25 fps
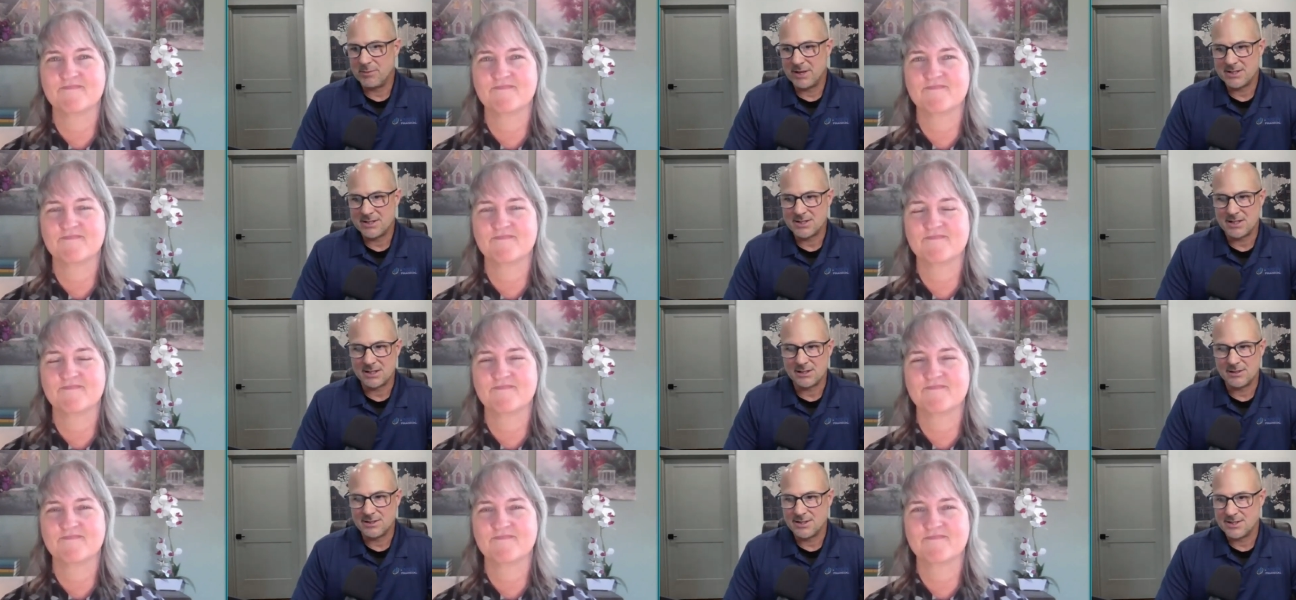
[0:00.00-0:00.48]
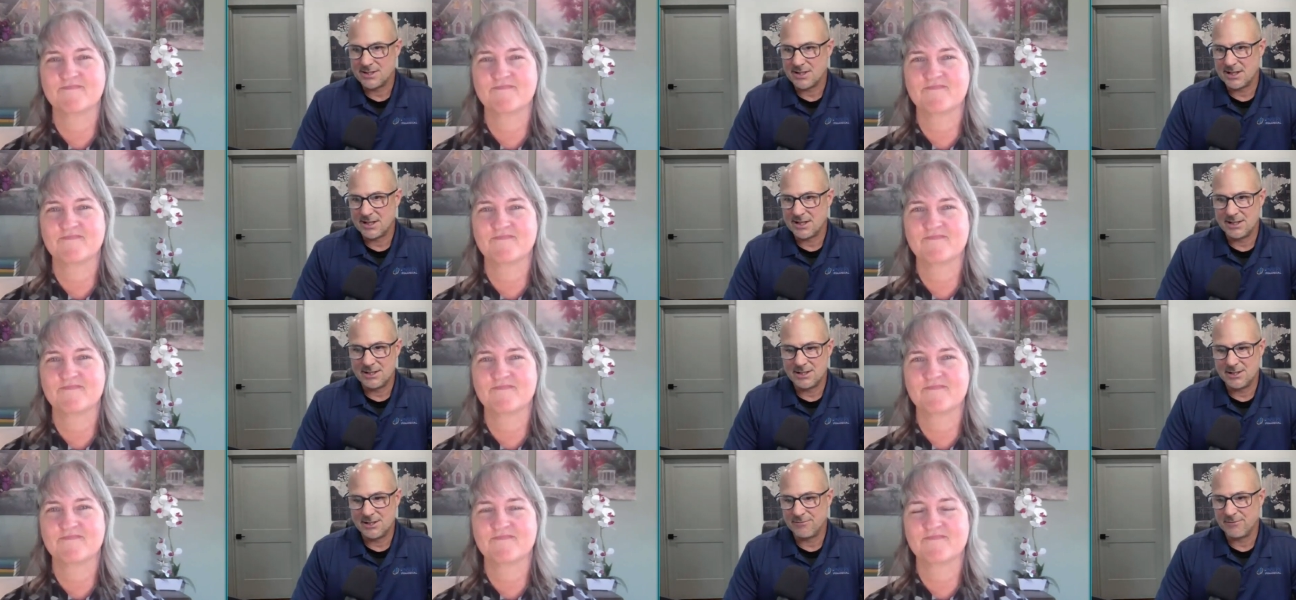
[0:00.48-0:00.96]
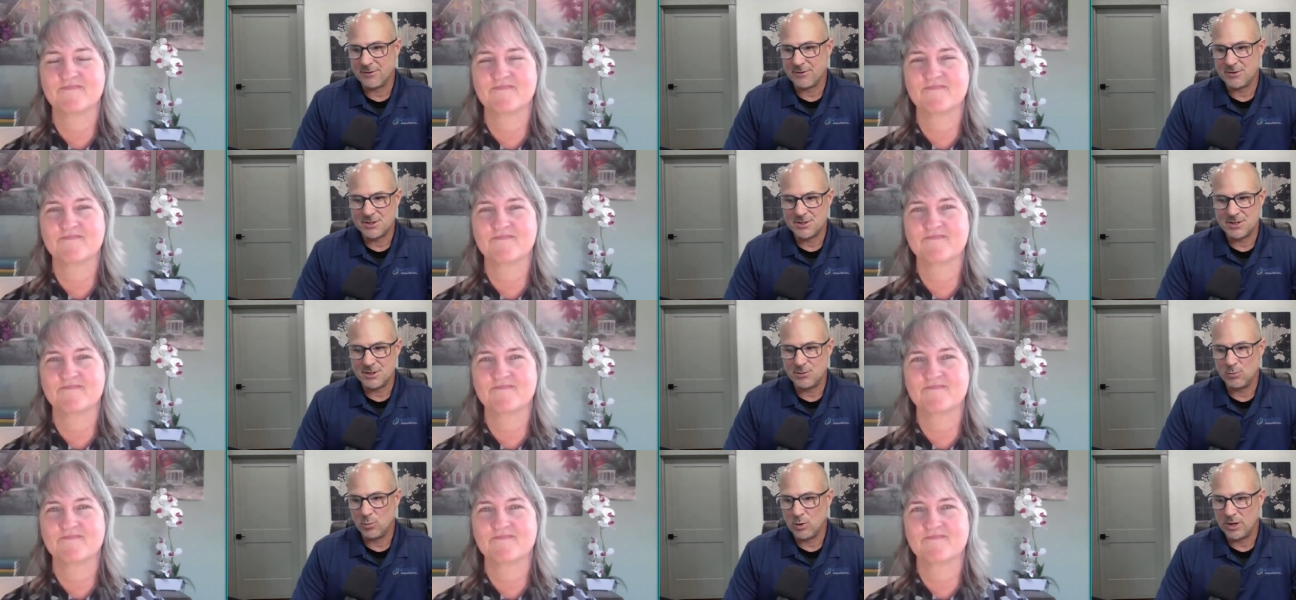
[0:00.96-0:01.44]
Speaker 1: basically said a
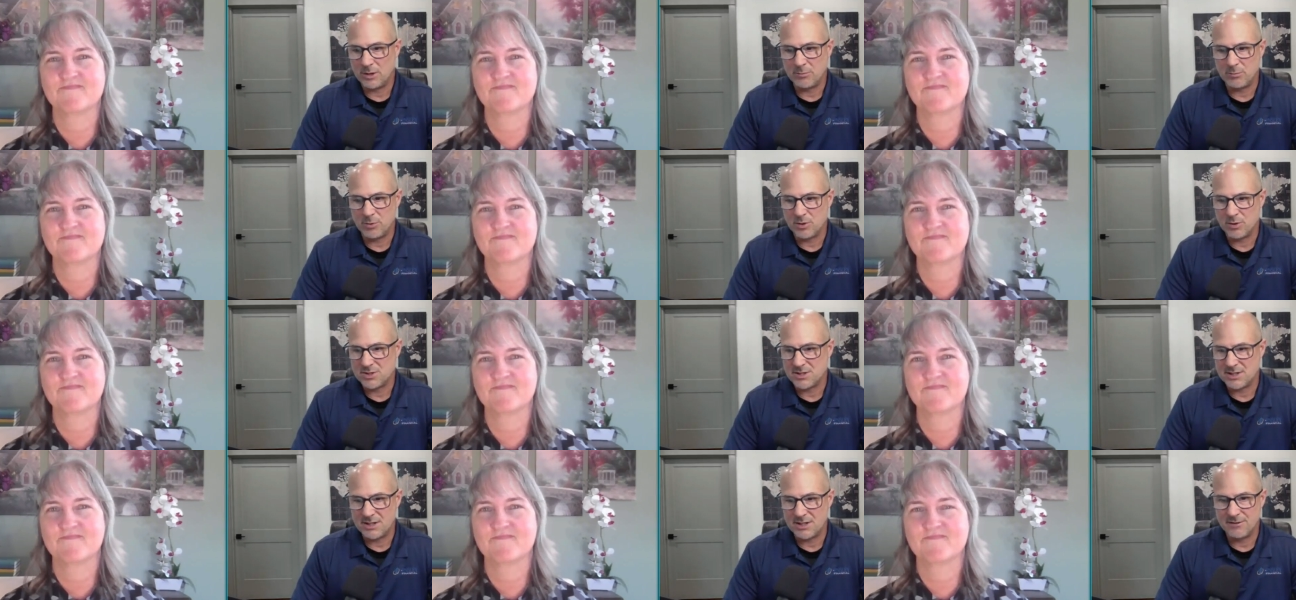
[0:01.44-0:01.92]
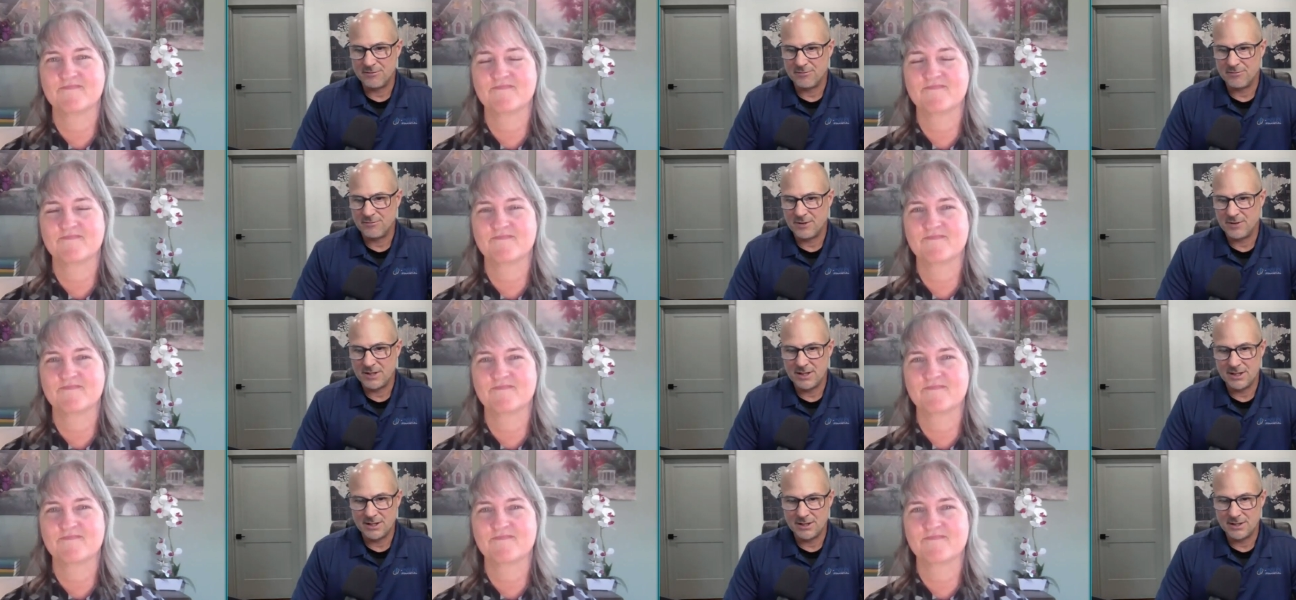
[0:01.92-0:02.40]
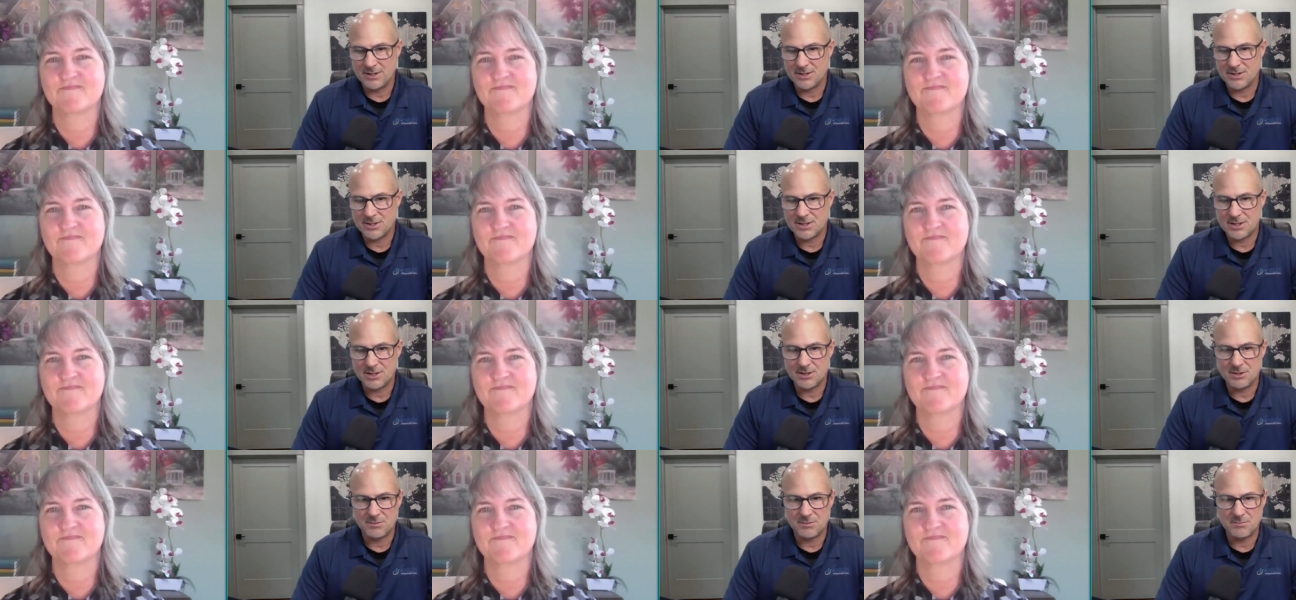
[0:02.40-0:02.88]
difference in 1% of
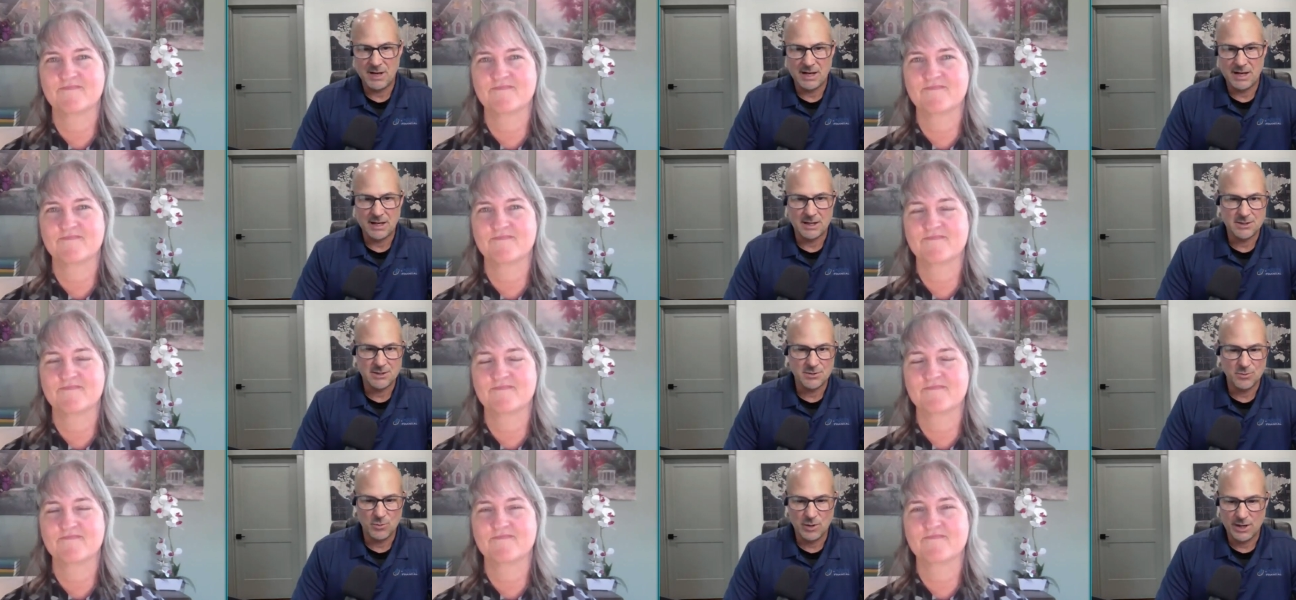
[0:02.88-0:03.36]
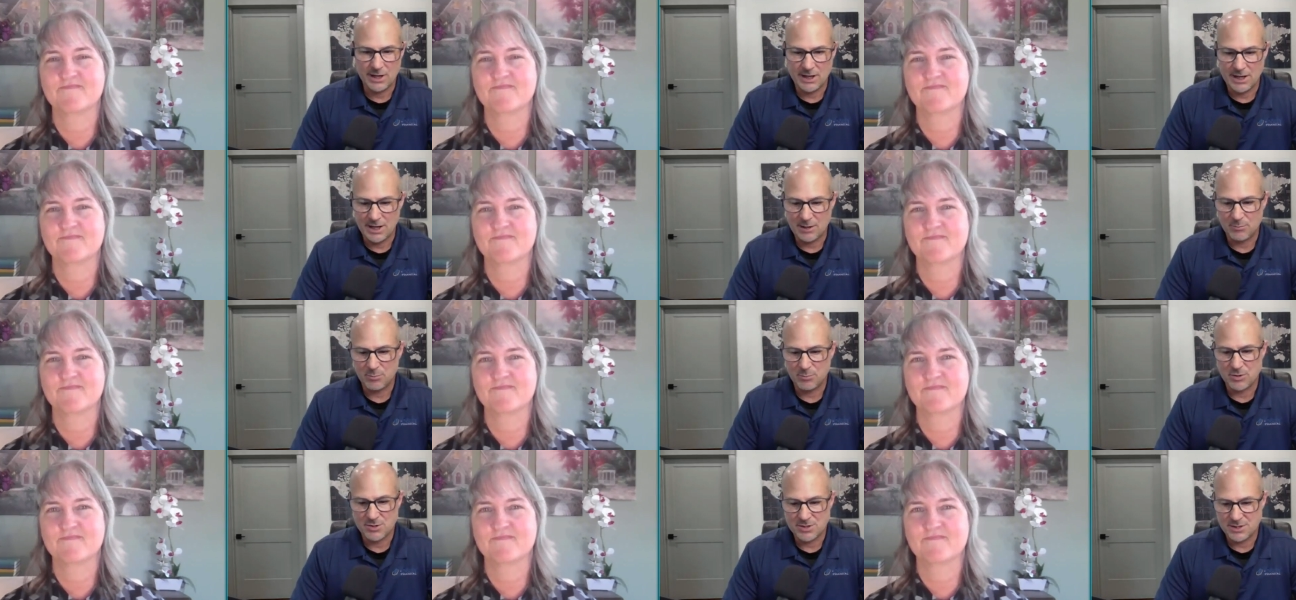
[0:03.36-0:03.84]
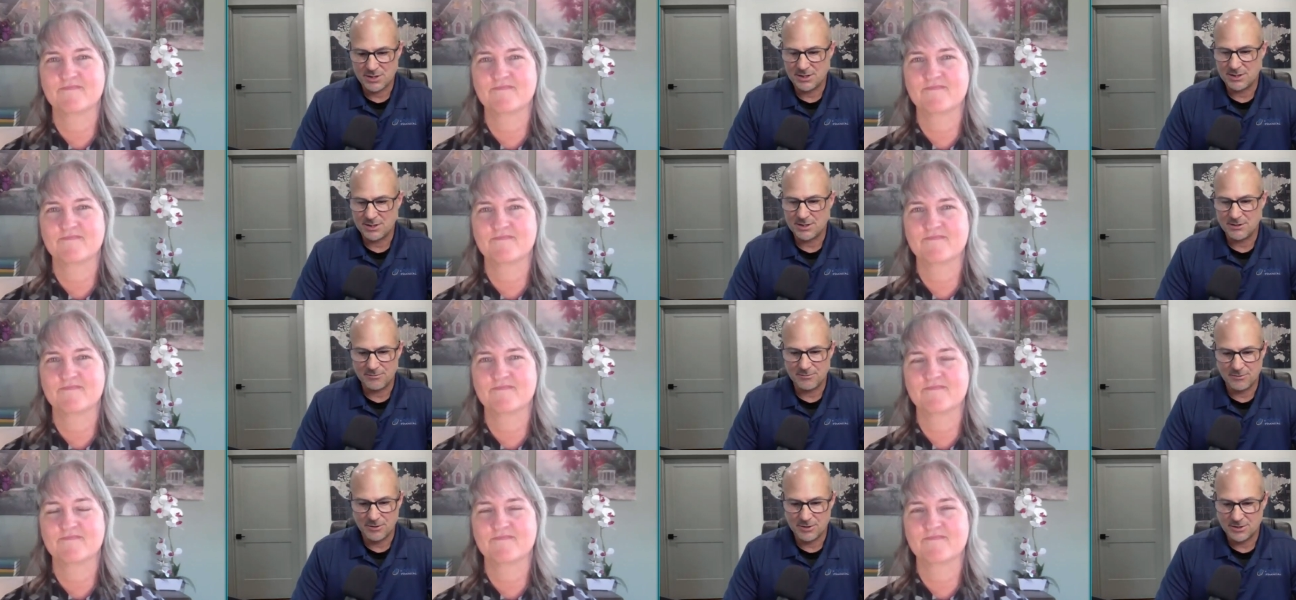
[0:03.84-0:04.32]
fees could make a 28%
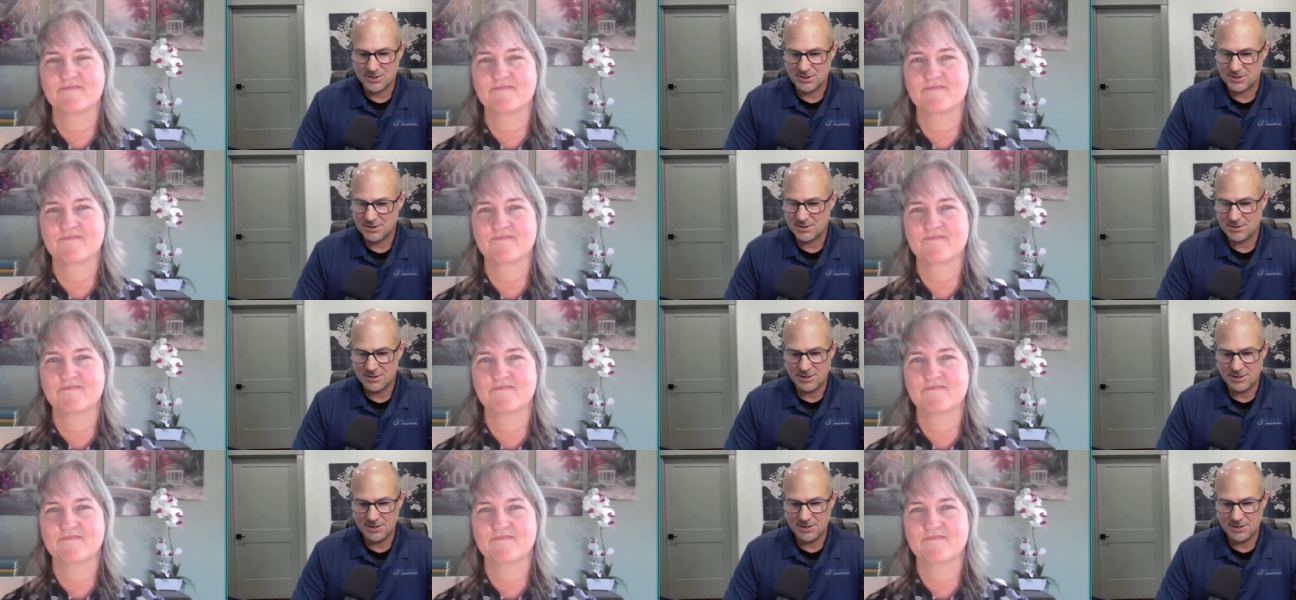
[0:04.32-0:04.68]
difference